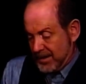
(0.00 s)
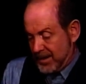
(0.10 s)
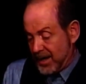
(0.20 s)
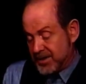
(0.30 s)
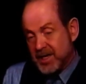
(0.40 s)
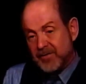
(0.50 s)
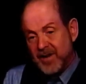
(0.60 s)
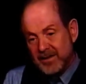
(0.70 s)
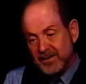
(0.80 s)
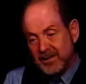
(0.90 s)
Yeah, she had
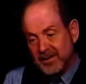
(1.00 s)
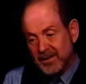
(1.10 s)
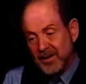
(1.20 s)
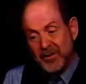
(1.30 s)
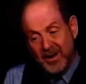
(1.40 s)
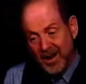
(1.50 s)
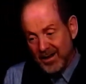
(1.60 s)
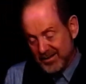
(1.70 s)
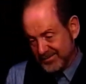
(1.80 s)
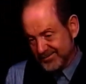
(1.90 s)
found another guy
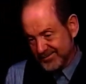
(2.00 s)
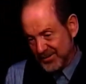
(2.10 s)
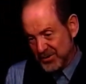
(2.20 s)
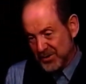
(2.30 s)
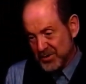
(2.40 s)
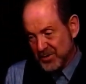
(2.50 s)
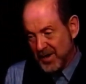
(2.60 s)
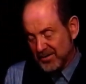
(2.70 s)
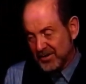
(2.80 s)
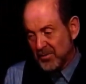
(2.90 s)
who she was
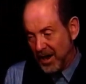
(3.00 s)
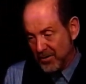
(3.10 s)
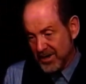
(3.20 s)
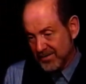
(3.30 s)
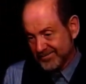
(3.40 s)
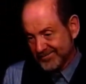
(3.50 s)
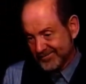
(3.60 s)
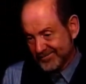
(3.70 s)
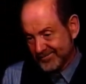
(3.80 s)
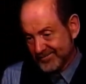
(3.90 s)
about to marry.
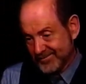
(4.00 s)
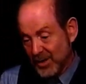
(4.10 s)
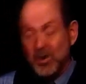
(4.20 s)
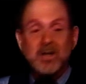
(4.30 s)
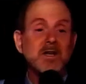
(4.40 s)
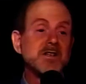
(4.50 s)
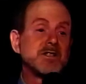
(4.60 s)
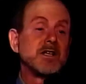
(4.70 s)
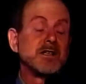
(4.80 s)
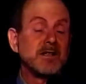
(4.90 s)
What can I
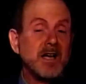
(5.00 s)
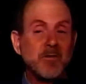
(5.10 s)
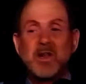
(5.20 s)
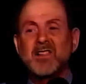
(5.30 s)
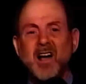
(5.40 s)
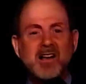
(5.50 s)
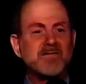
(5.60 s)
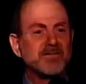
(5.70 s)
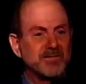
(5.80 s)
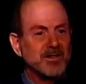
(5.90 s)
say? I mean,
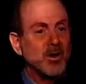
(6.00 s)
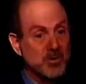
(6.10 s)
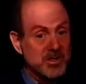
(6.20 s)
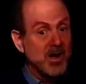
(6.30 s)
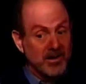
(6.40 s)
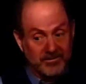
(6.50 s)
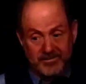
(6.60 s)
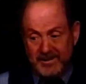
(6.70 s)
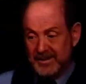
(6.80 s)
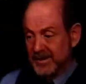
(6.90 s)
life goes on,
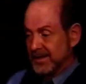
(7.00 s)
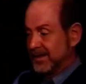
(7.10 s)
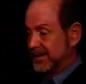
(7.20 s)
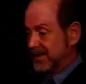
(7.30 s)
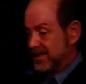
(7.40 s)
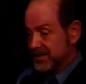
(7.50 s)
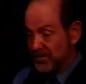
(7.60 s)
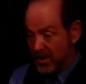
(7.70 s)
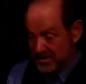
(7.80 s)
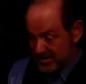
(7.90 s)
as it
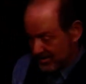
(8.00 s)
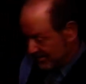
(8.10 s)
must,